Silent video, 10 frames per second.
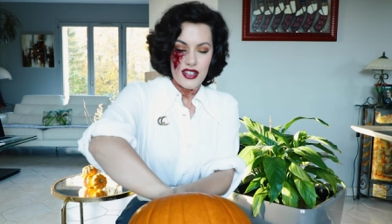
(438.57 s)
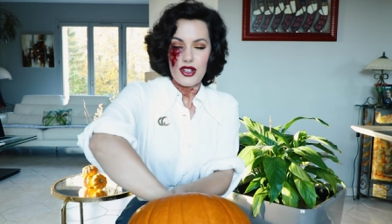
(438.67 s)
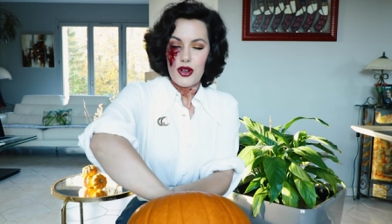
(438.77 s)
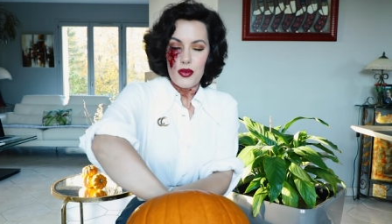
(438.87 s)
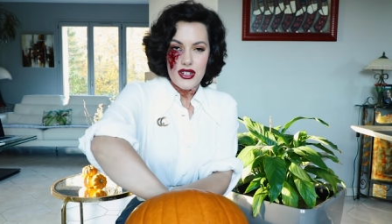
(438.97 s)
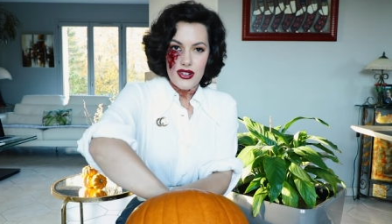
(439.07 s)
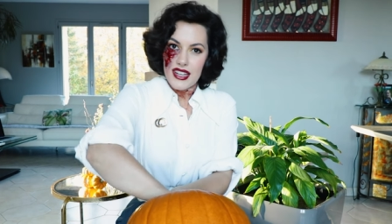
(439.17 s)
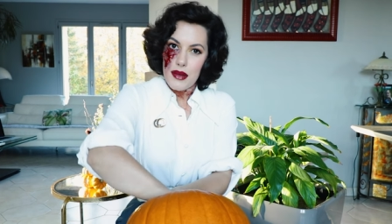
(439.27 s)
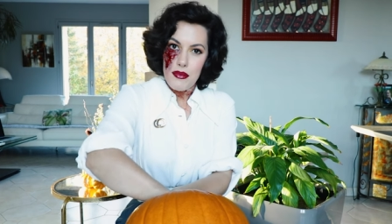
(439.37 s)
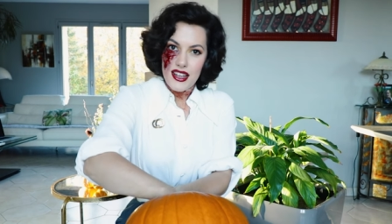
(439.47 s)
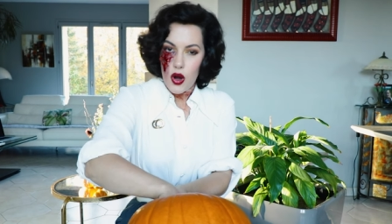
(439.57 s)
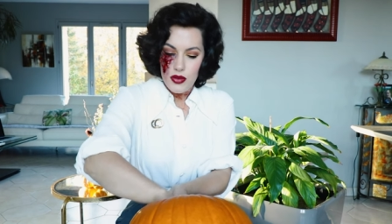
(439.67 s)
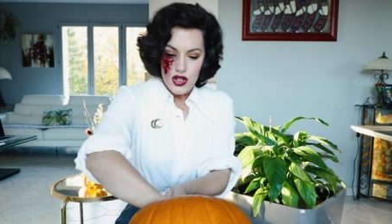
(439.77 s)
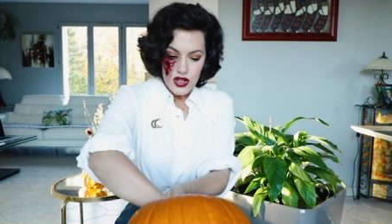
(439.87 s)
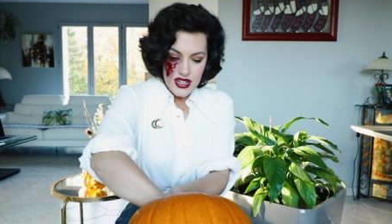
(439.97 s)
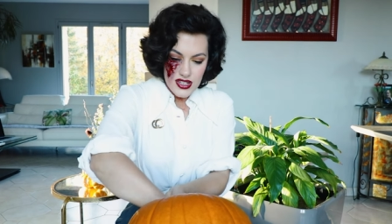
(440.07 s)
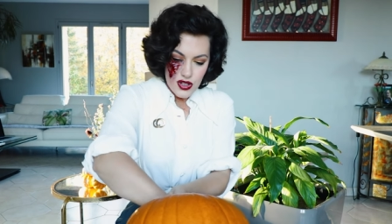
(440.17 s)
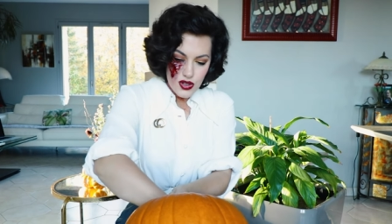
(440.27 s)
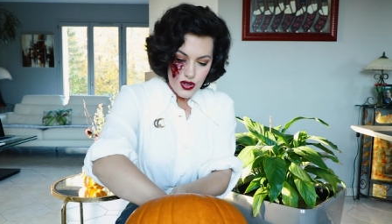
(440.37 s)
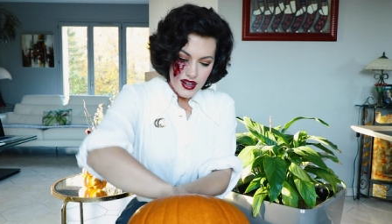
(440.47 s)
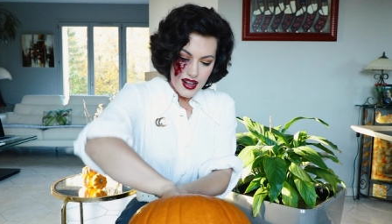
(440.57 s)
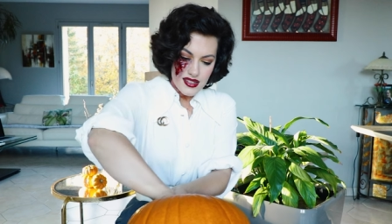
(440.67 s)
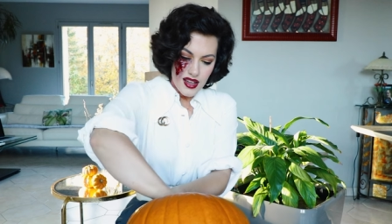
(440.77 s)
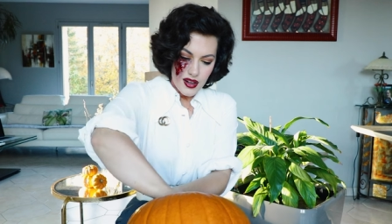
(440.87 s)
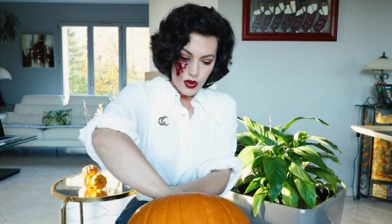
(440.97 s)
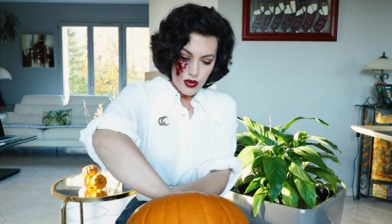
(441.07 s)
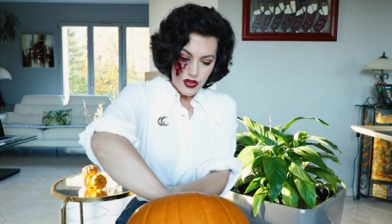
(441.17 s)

you know, we don't get many opportunities to do that as adults,